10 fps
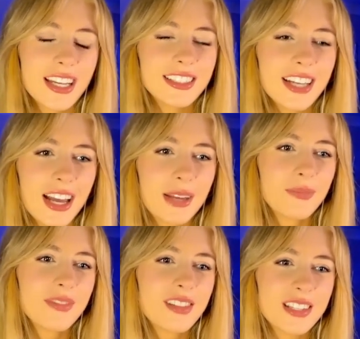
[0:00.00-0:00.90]
time
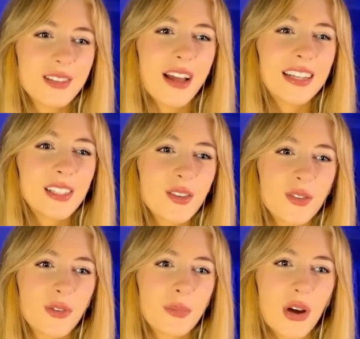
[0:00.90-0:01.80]
disadvantage
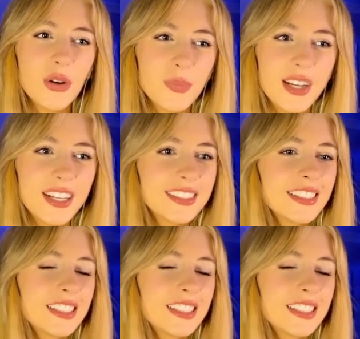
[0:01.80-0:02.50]
from the opening,